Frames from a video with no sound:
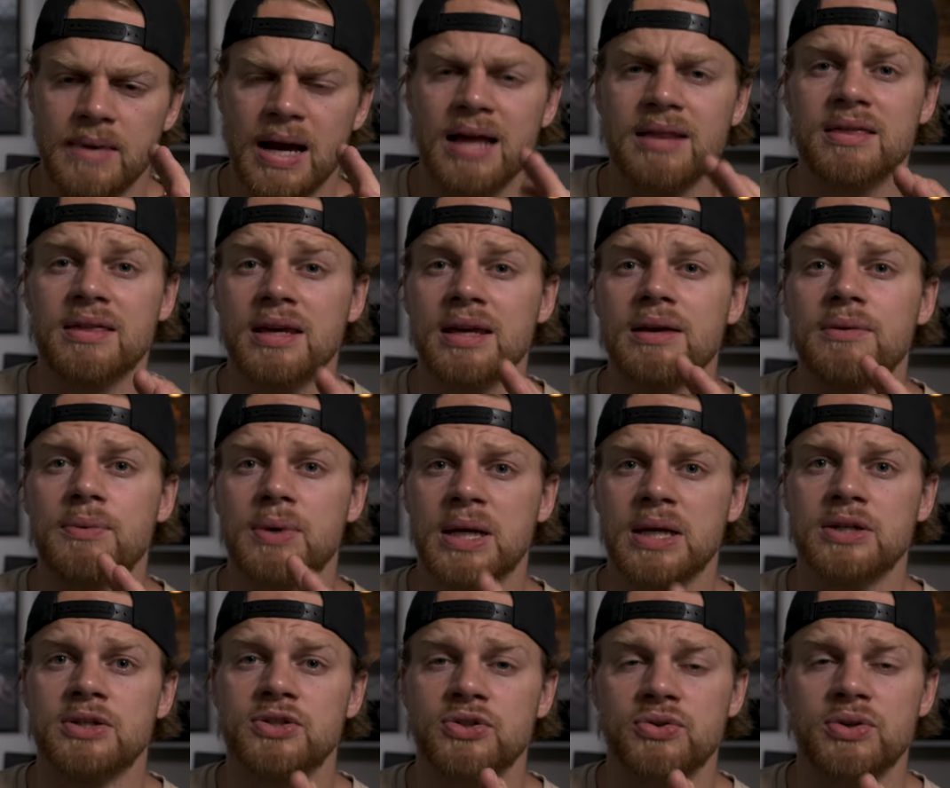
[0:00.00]
I think we
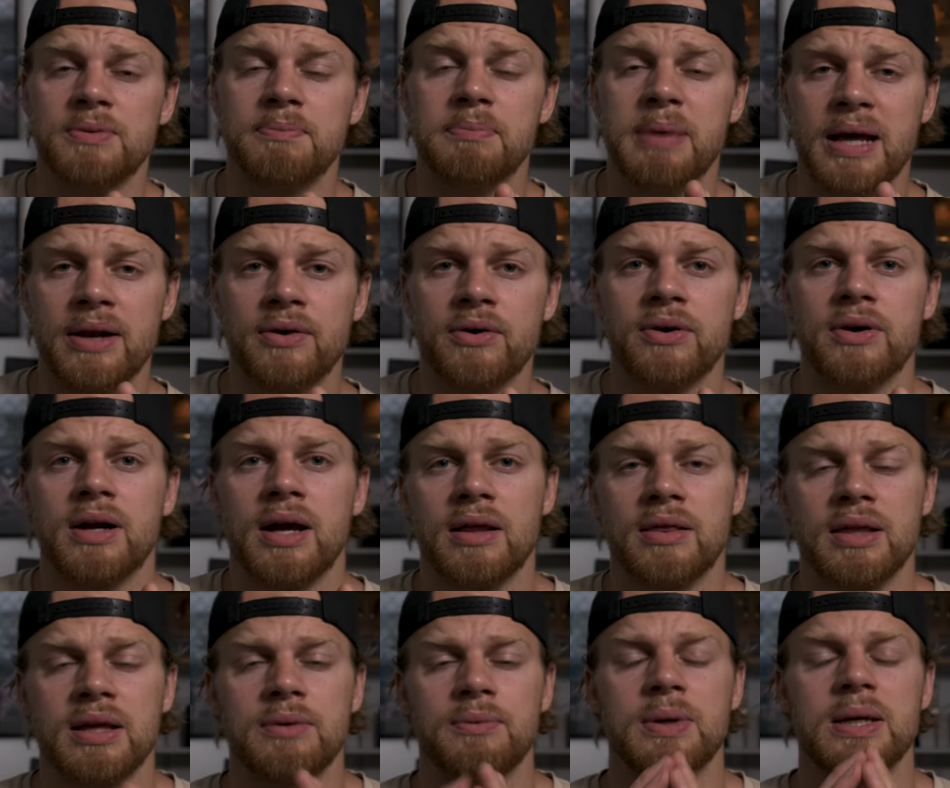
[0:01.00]
can do it better. I
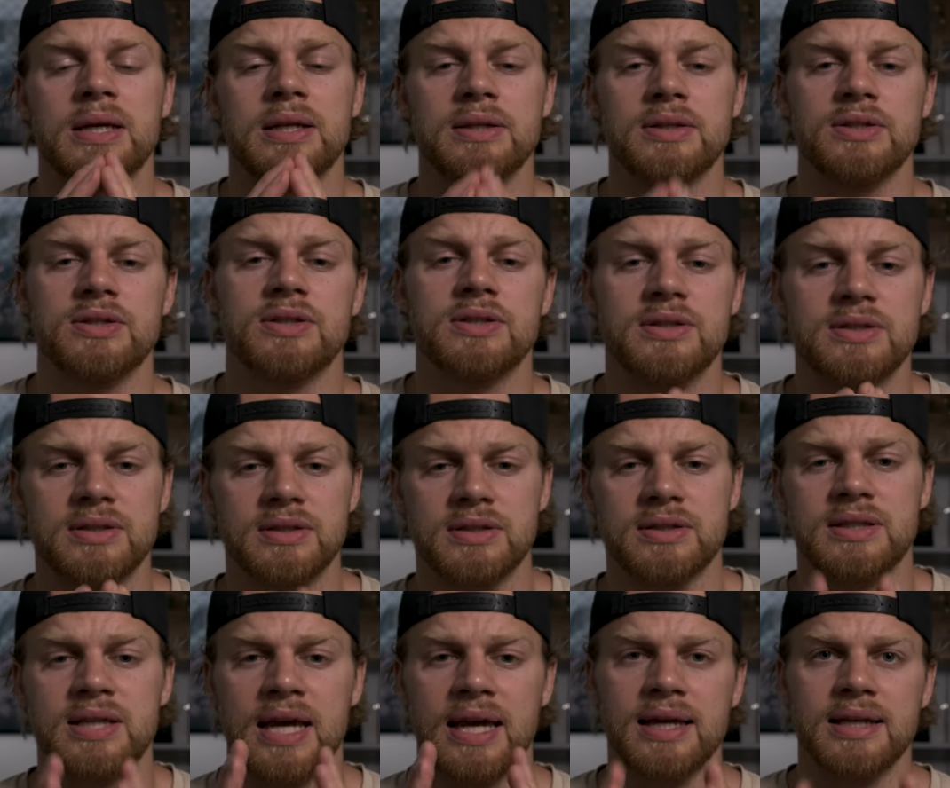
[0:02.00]
think we can
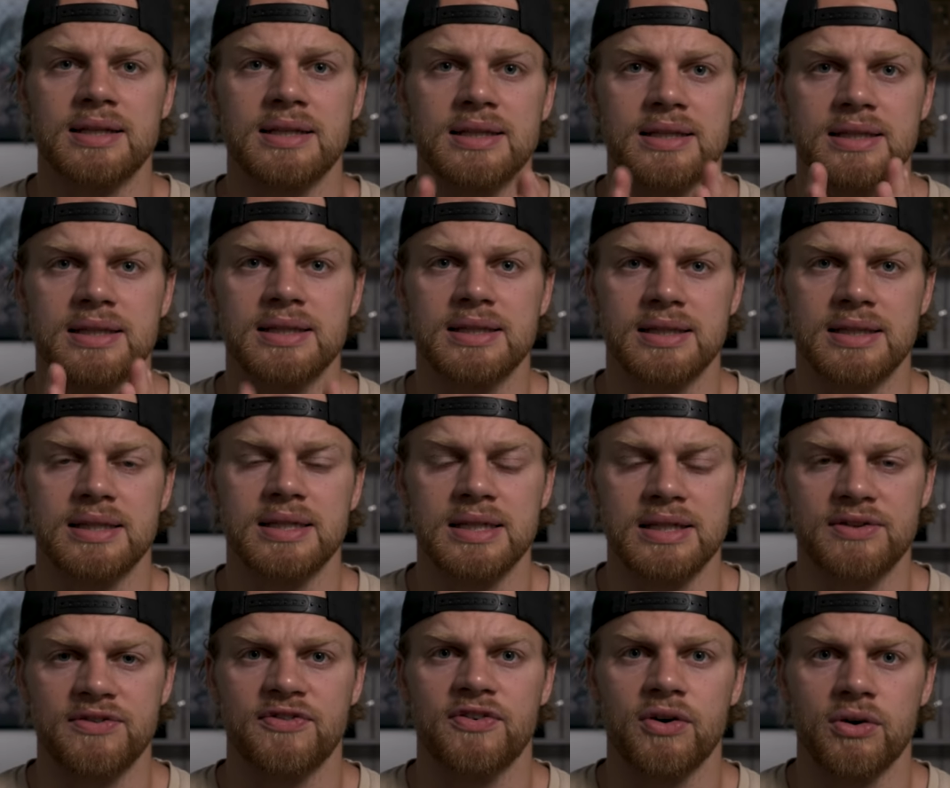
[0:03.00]
take
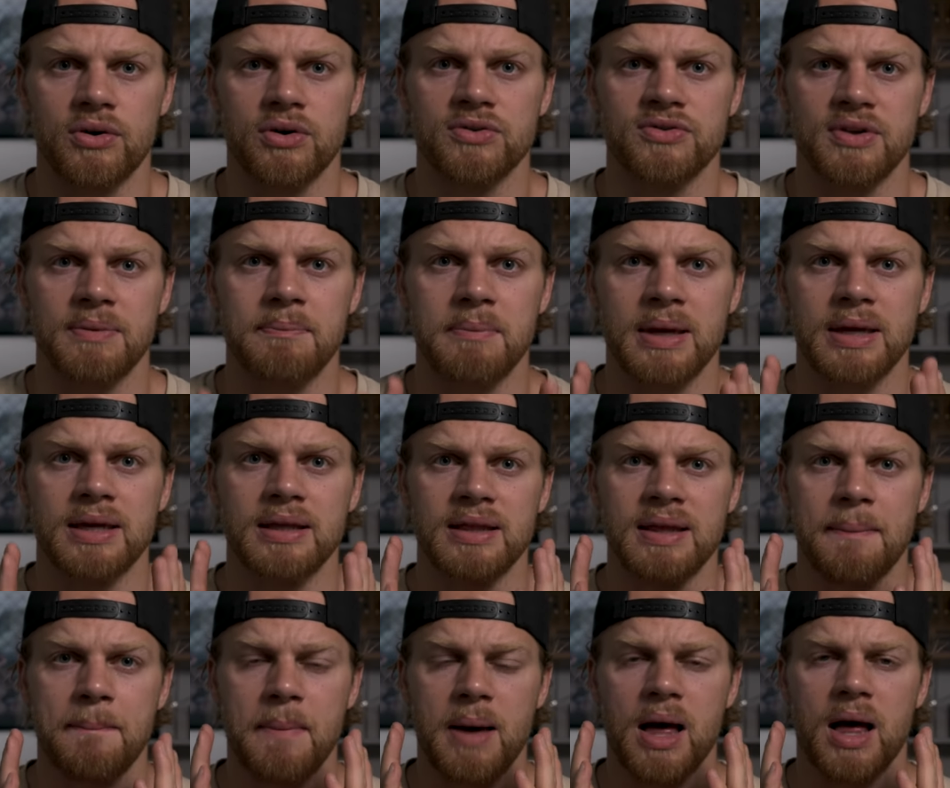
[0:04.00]
these photos and make
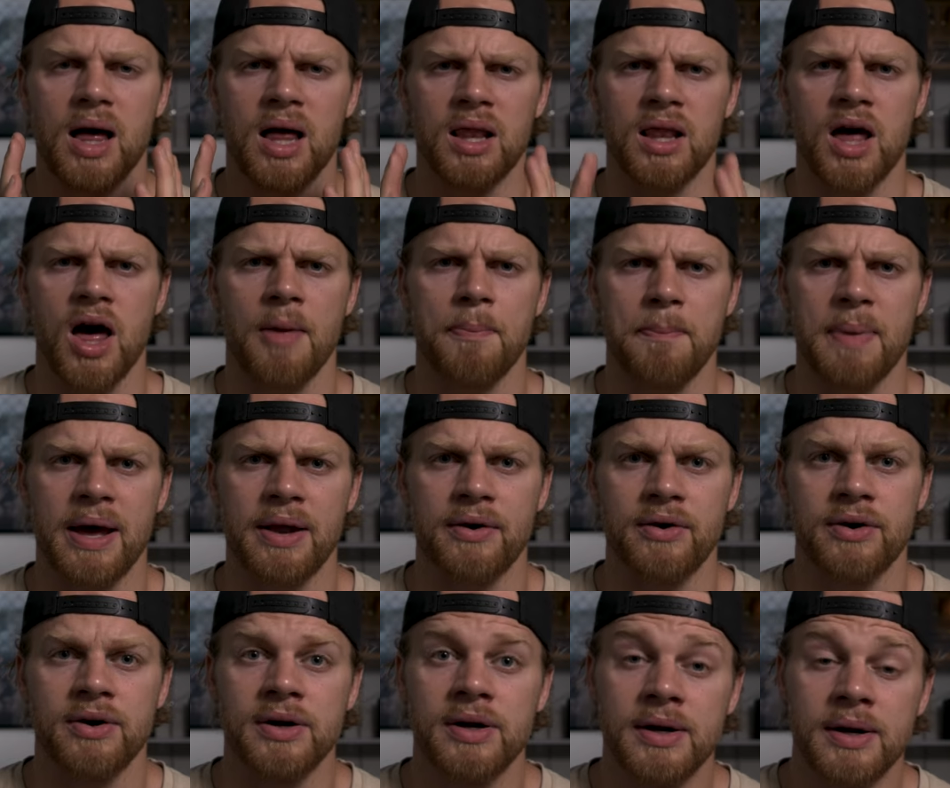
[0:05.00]
them a lot
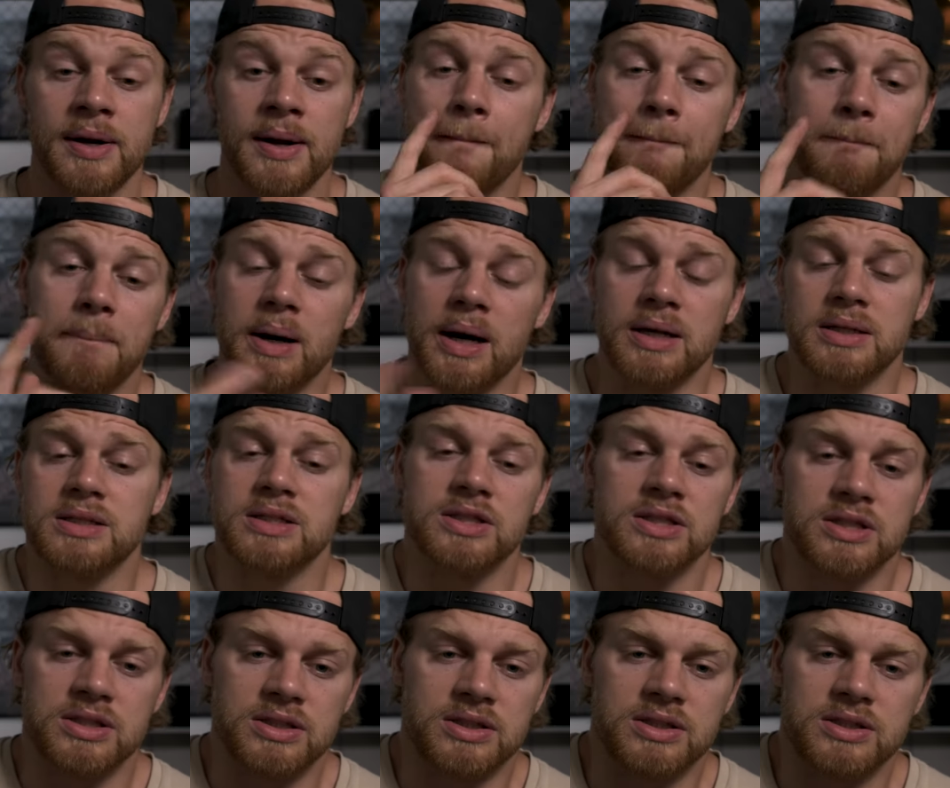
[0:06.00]
better, but
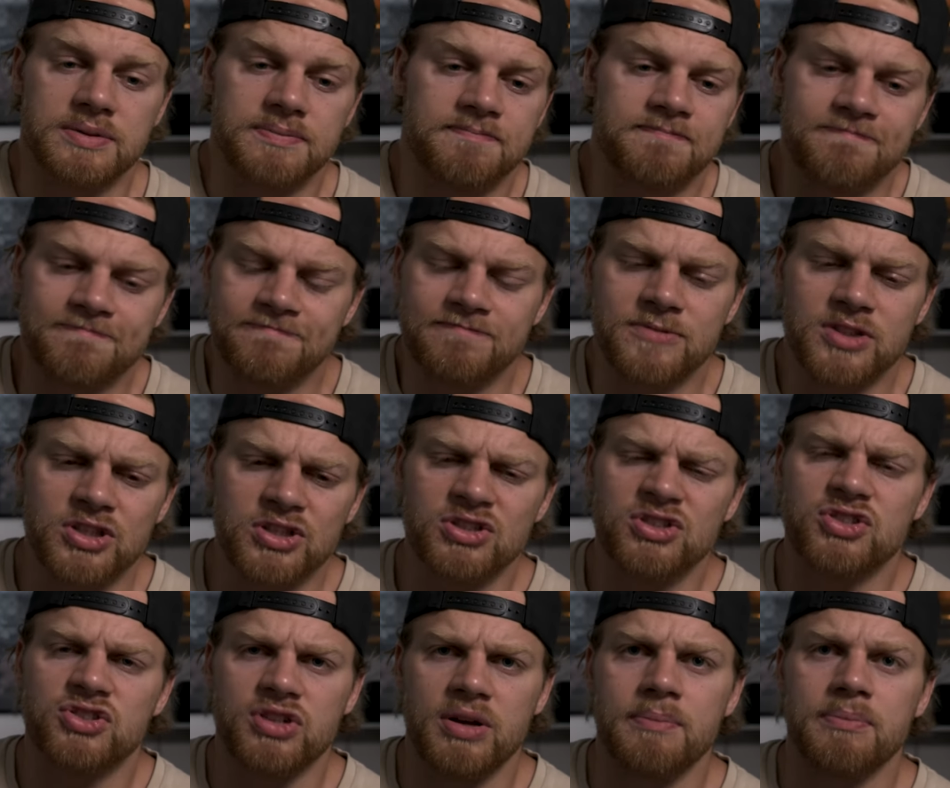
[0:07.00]
just there's
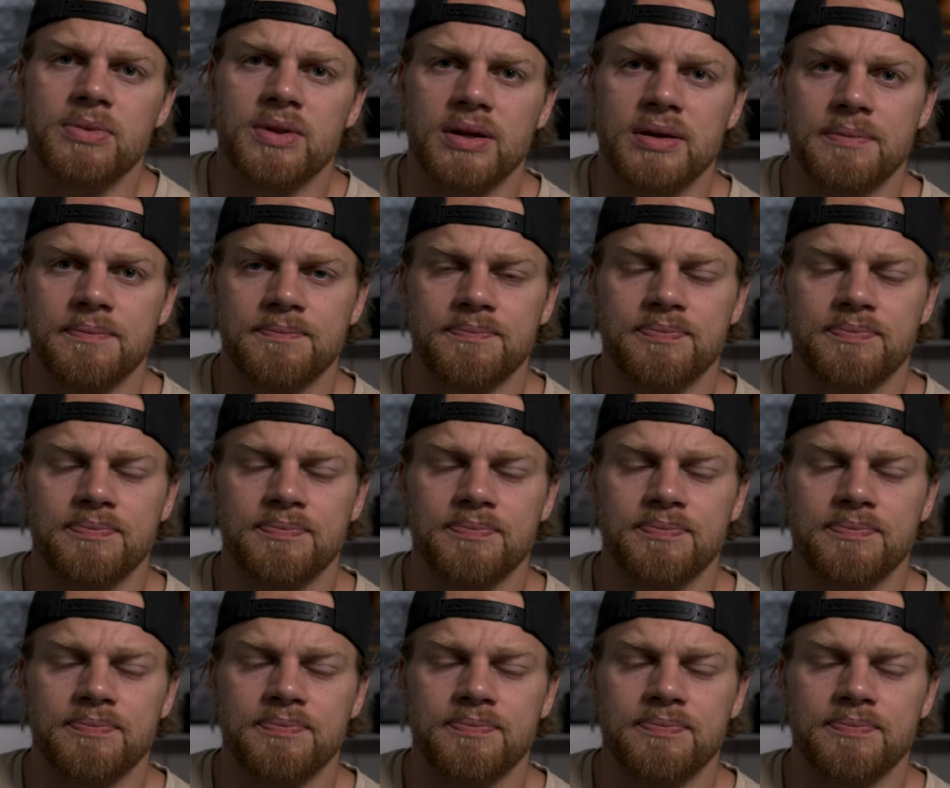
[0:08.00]
something.